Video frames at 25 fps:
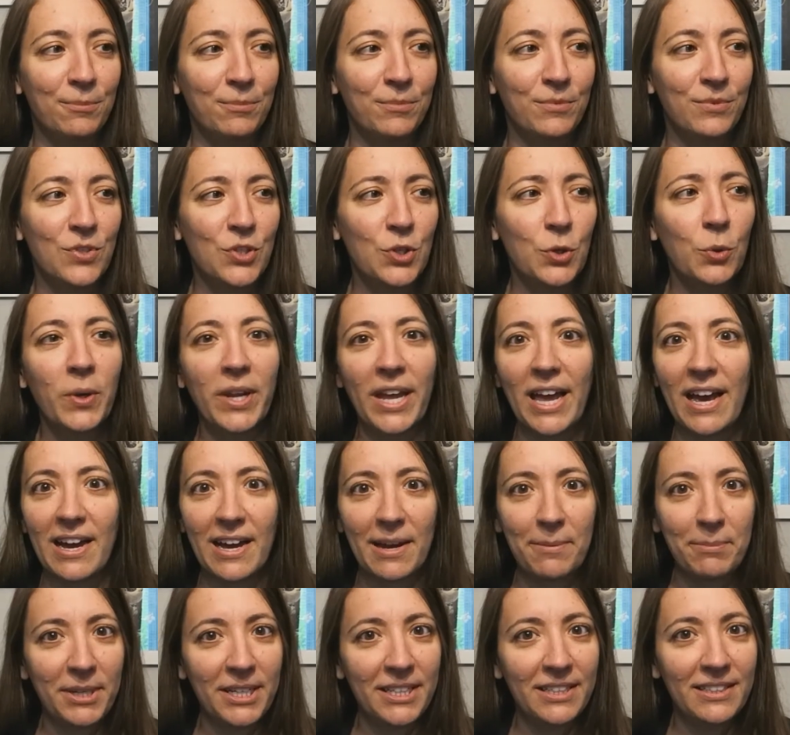So yeah, I
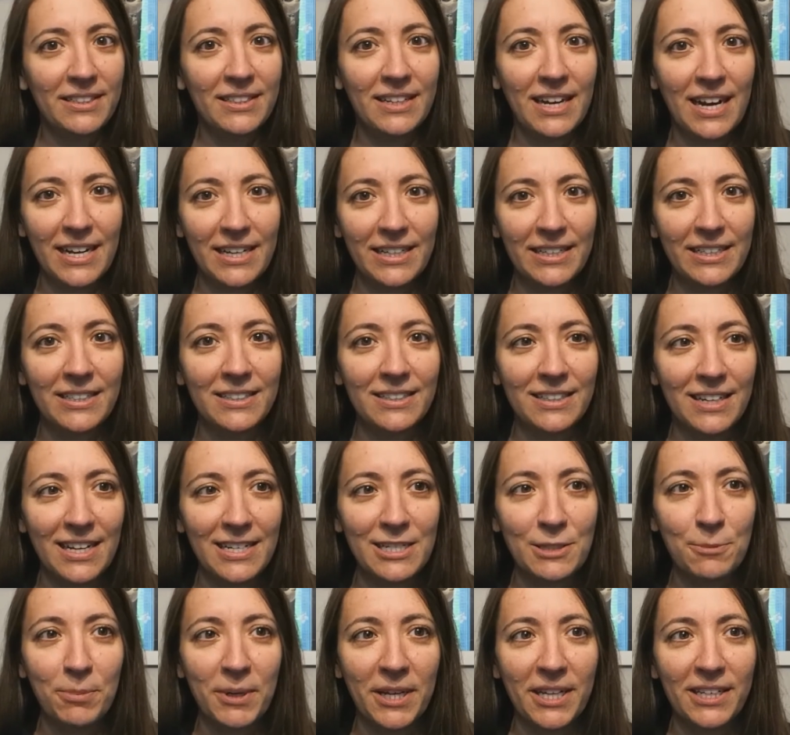mean, I
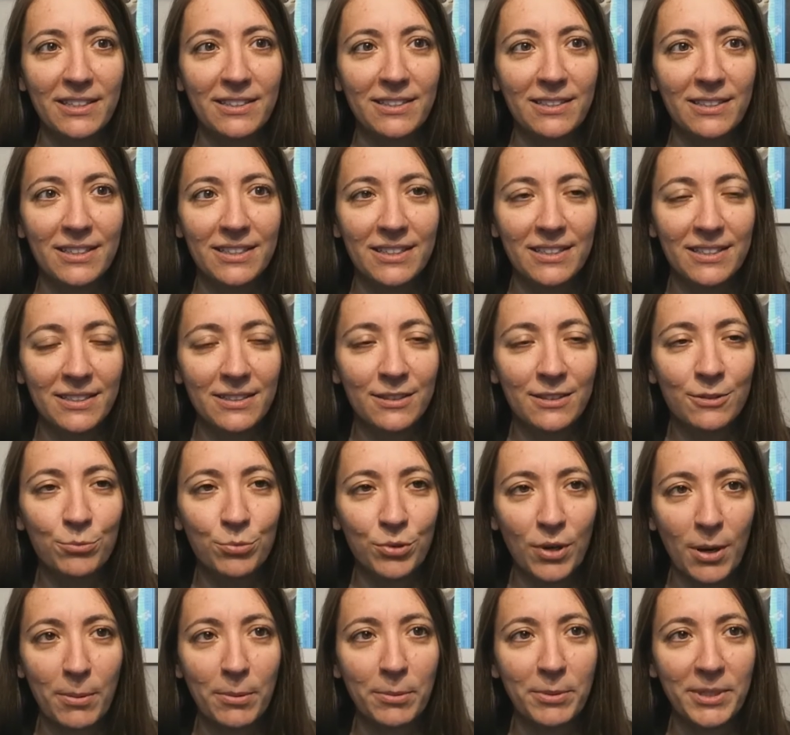spend
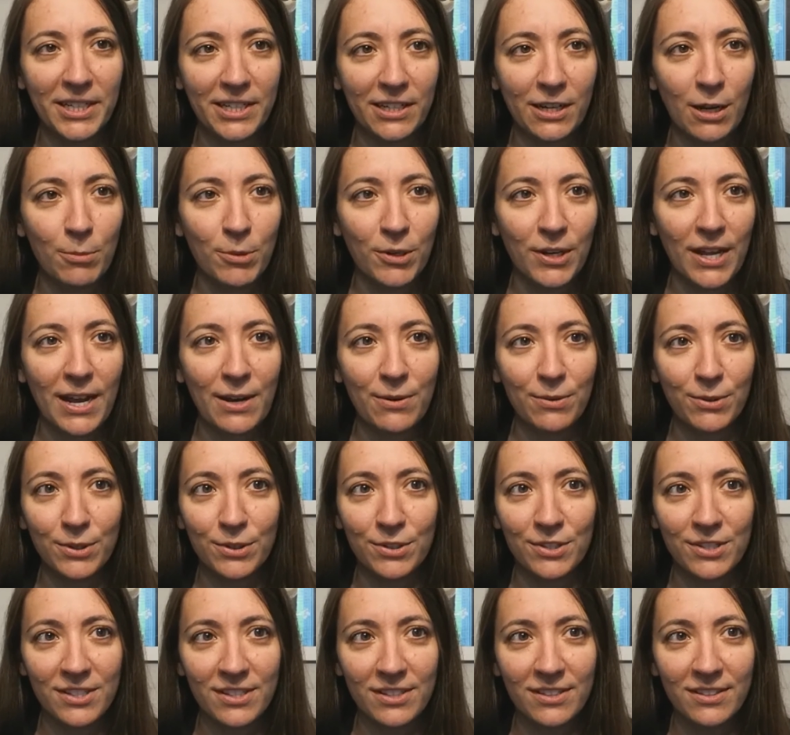probably a couple
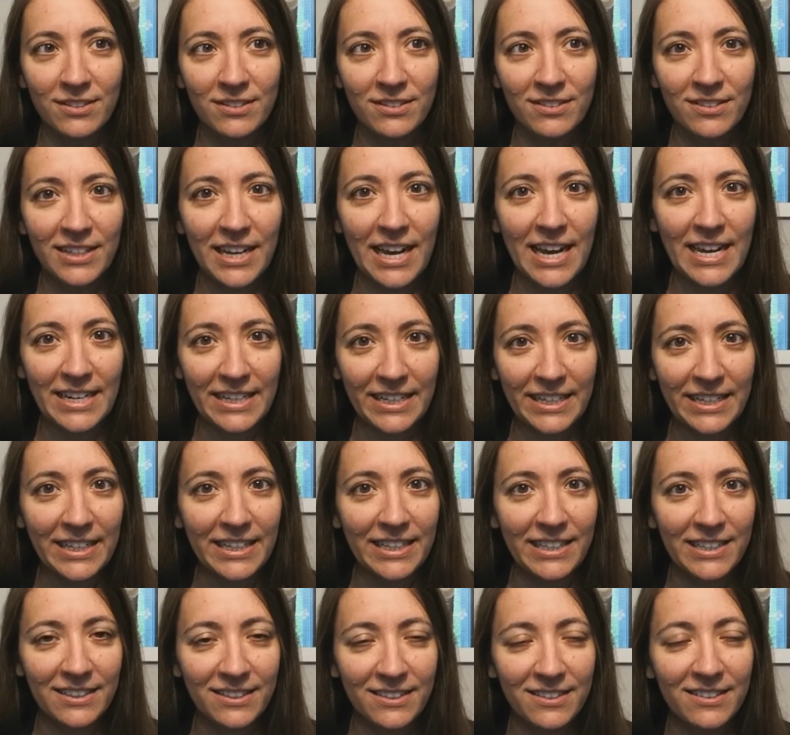hours
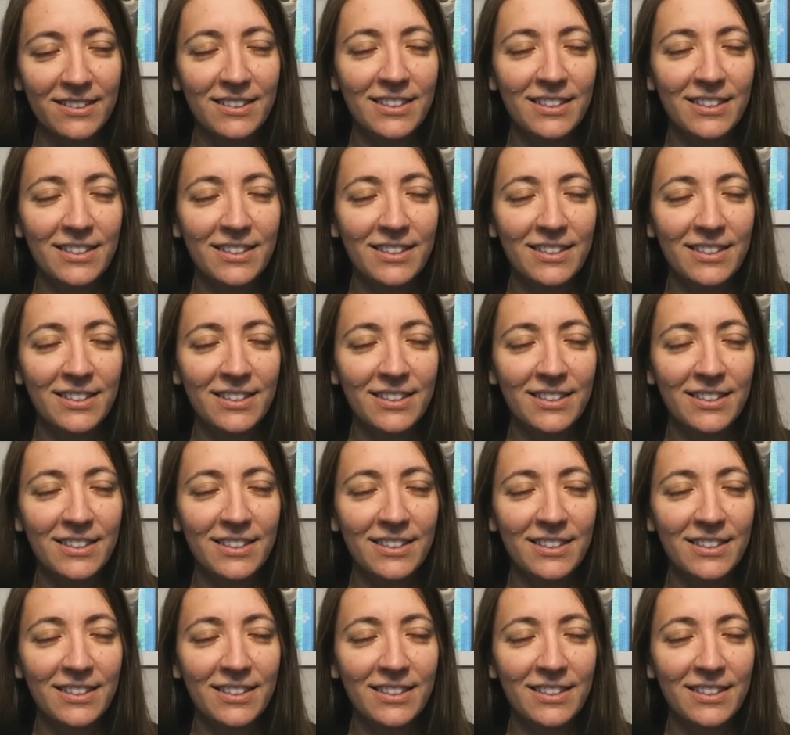editing.